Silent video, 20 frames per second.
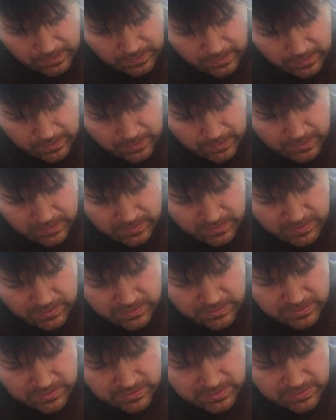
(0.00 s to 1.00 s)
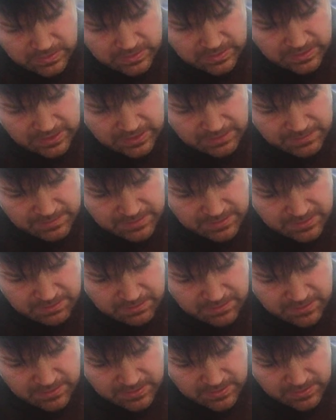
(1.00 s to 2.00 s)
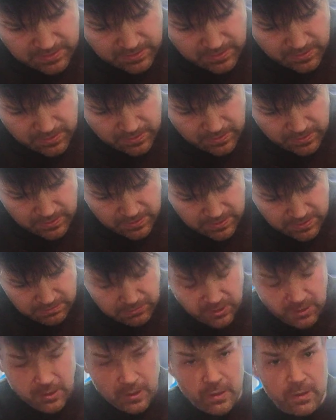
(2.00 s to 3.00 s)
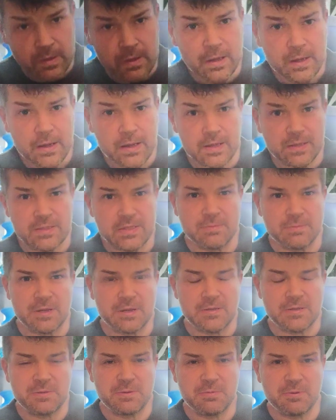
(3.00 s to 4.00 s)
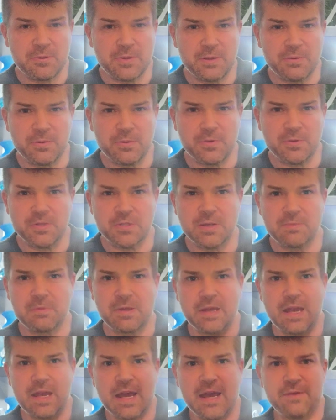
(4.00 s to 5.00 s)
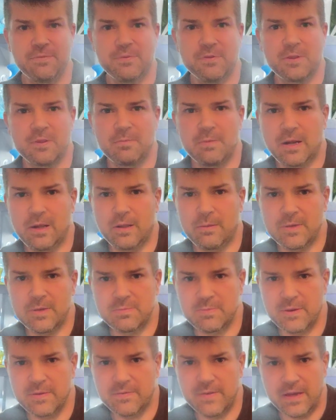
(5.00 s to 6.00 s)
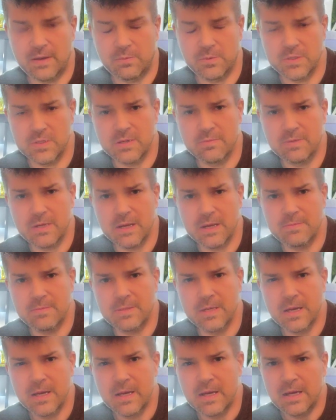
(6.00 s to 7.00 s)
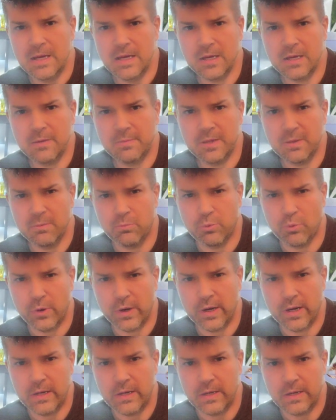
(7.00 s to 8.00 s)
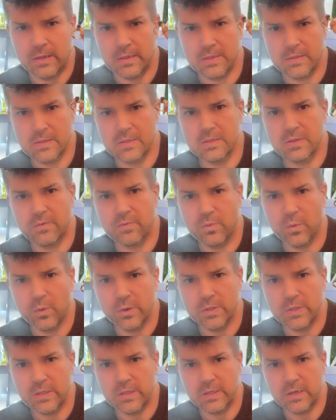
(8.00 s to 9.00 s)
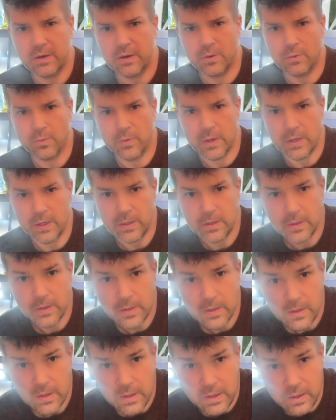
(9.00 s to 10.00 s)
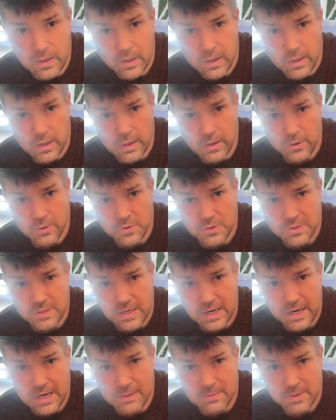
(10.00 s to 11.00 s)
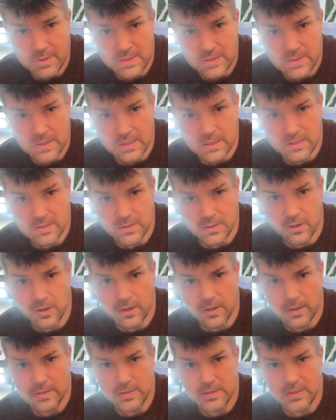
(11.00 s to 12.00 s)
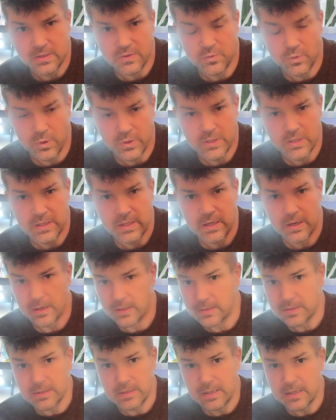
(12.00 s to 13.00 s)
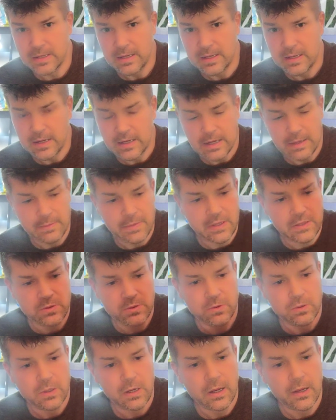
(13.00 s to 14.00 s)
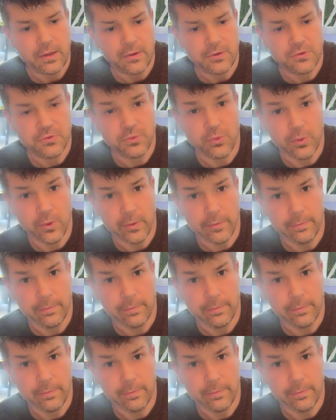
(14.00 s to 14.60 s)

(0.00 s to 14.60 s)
the stamps can be so small, and sometimes people think, well, there's something after the metal, it must be fake. Well, sometimes it could be the branding. This is a 14 karat ring, and there's diamonds in these garnets, and it's 14 carats. I paid $2 for it.